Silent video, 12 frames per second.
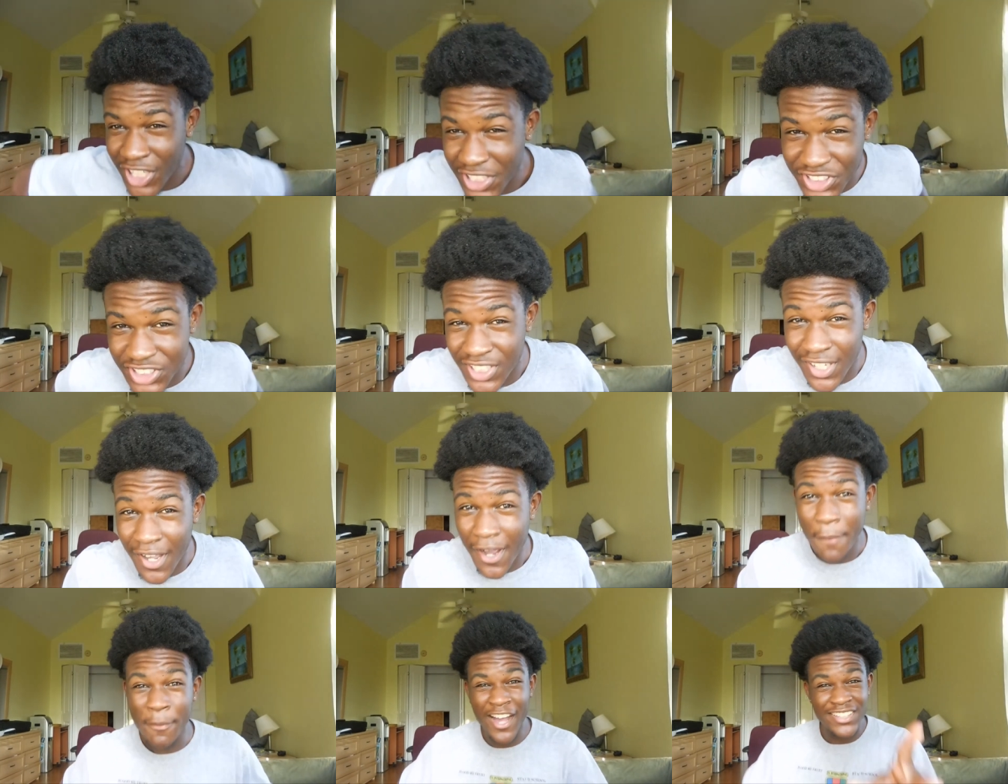judge,
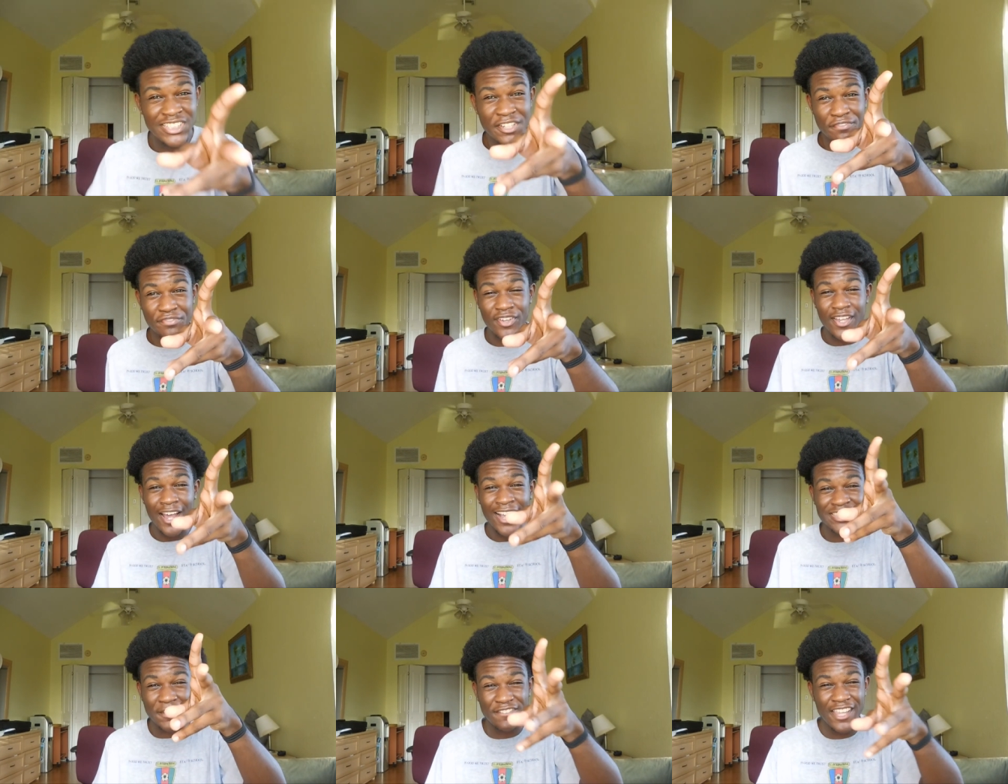but as if
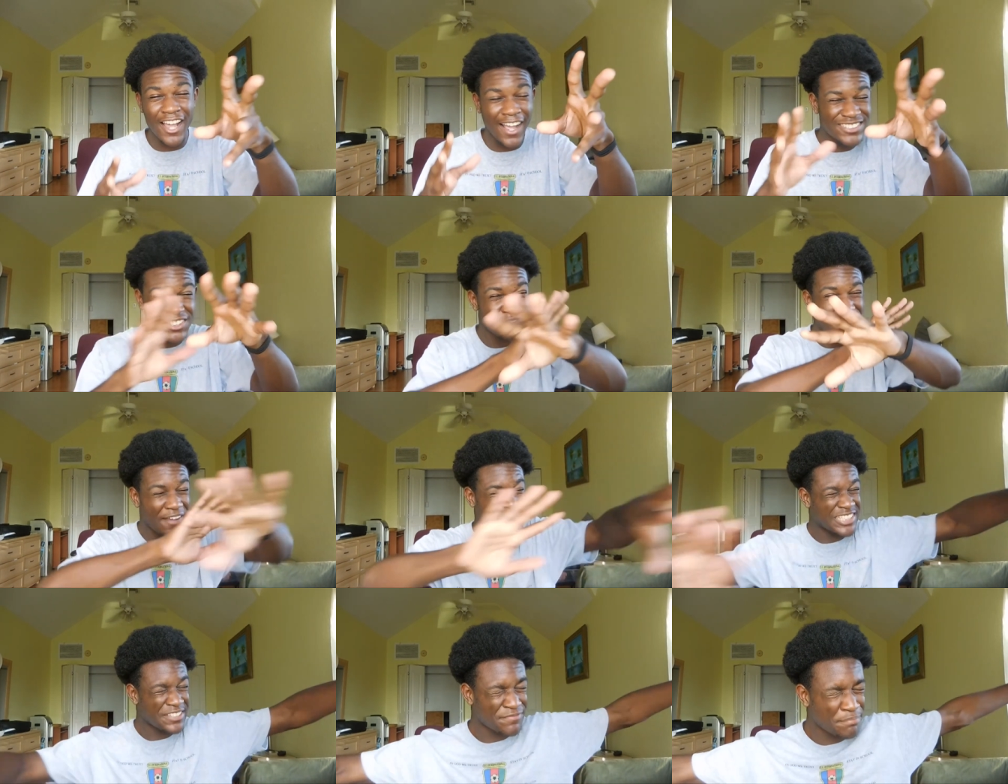as if as if
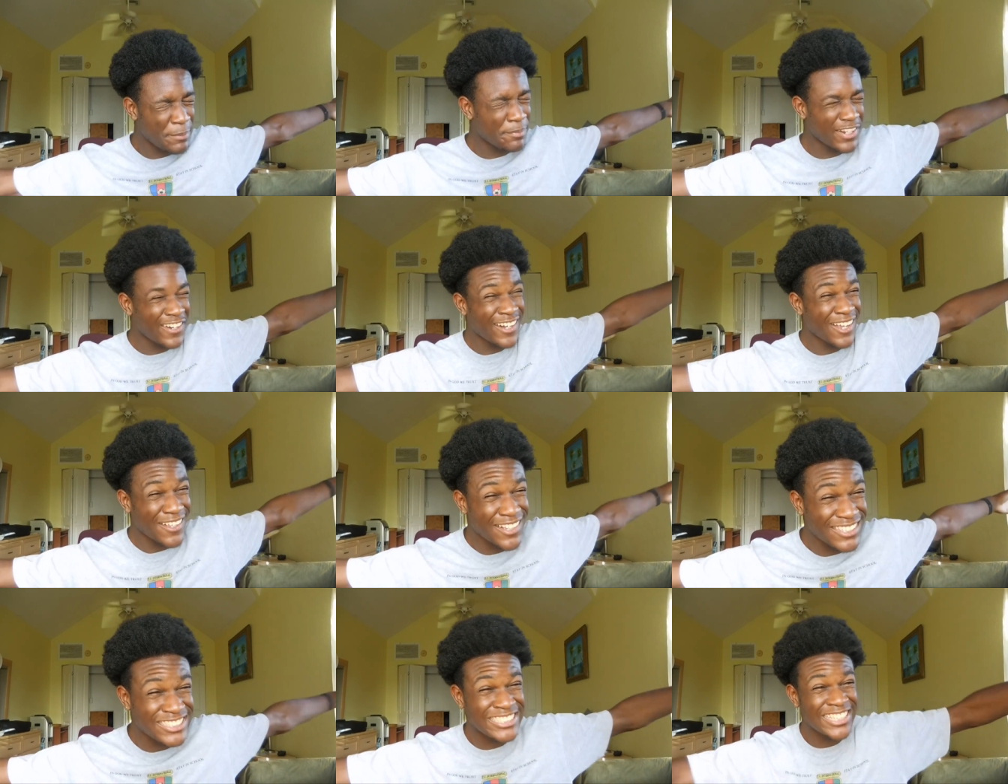as if people are
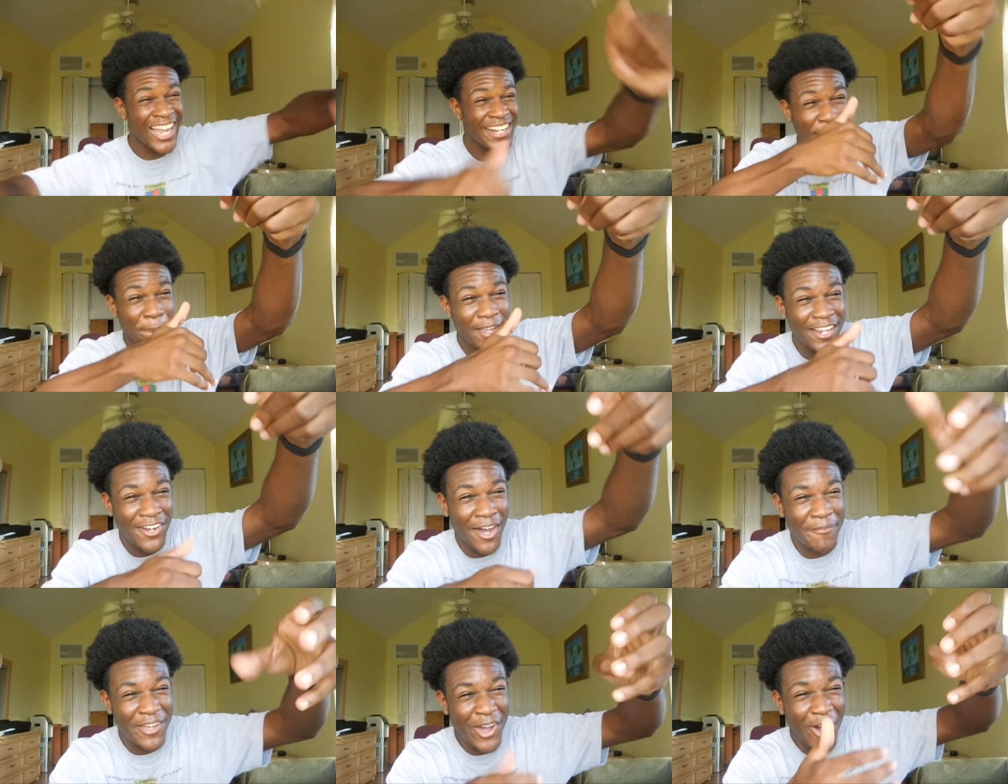gonna slide up and
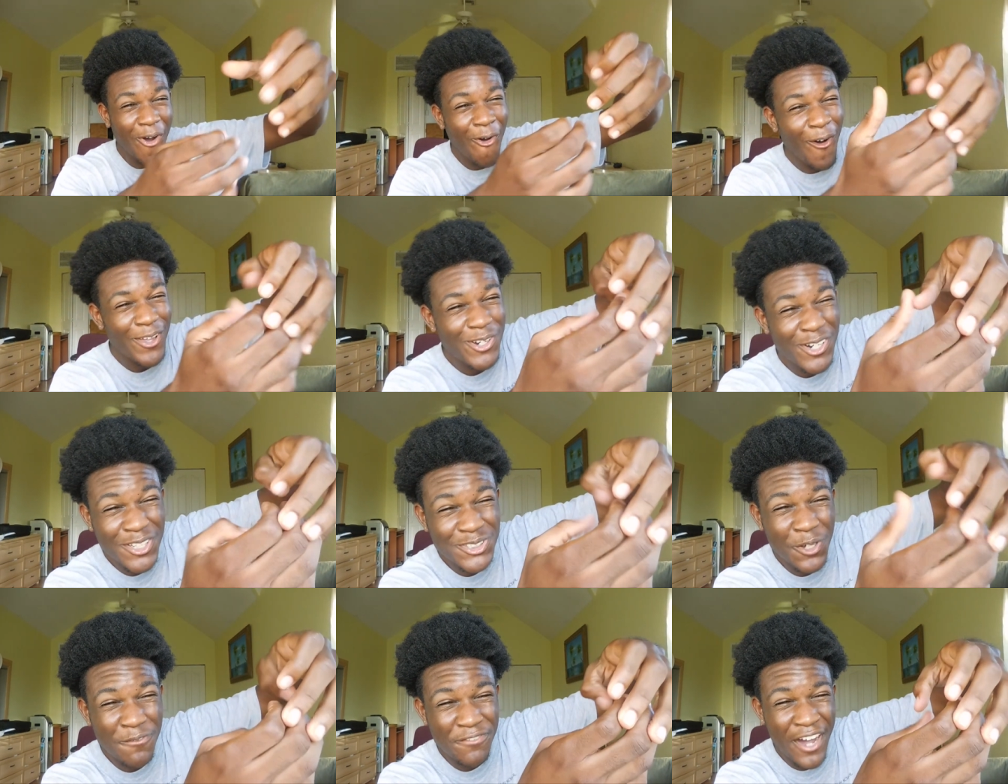comment, "Oh, you look
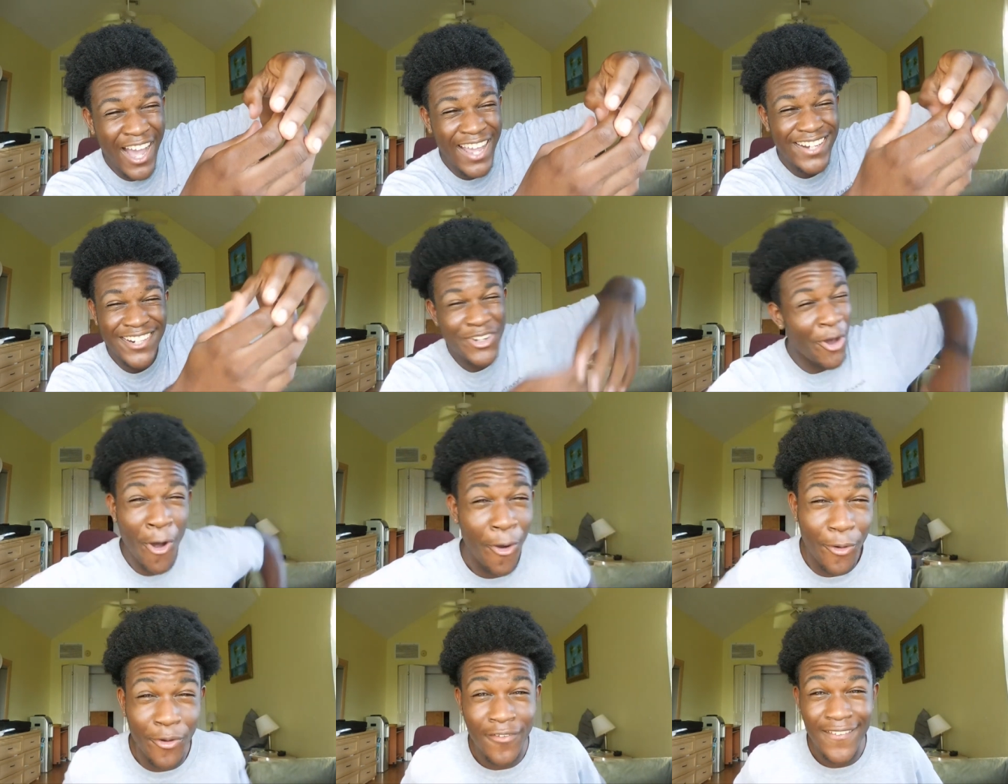so fine."
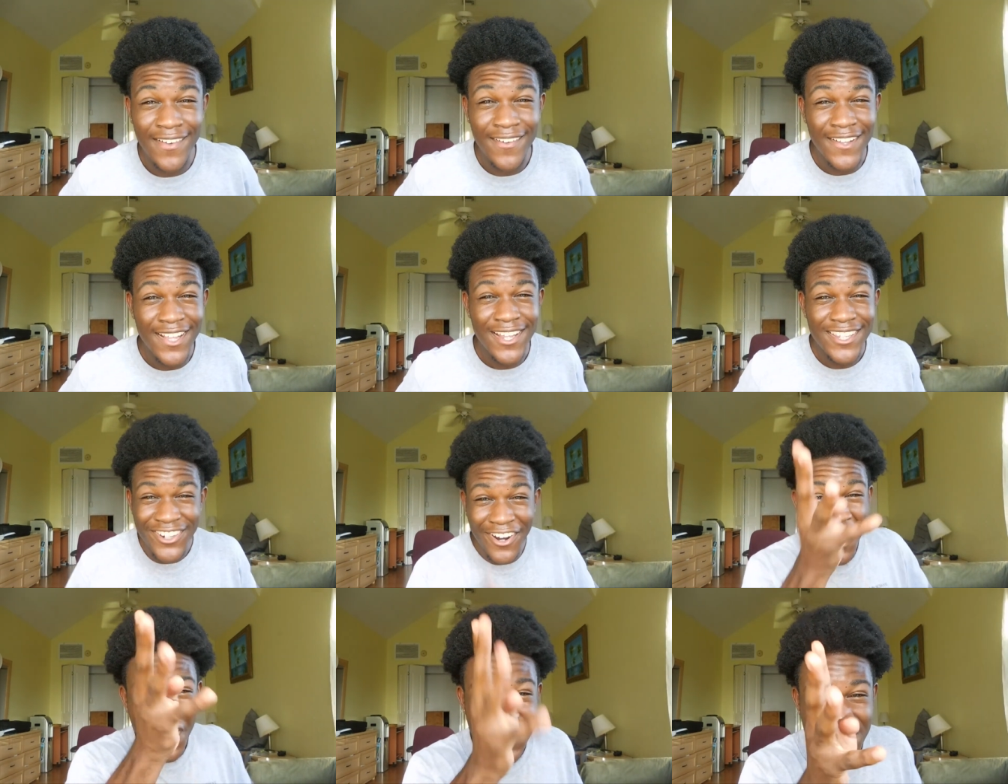No, you're
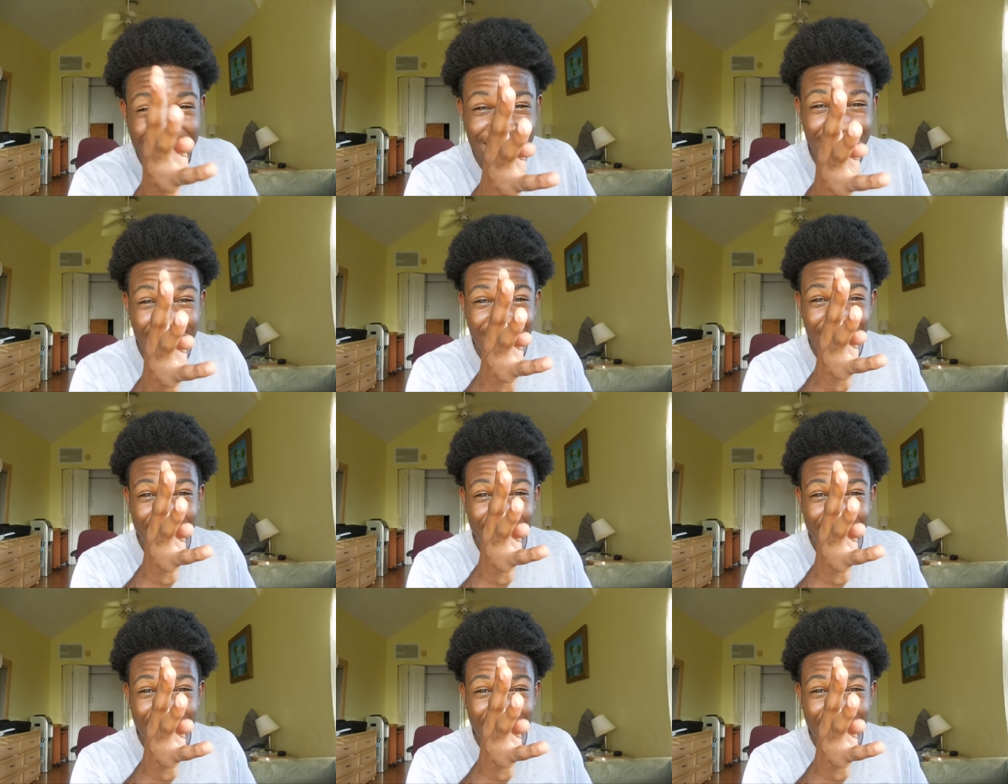ugly.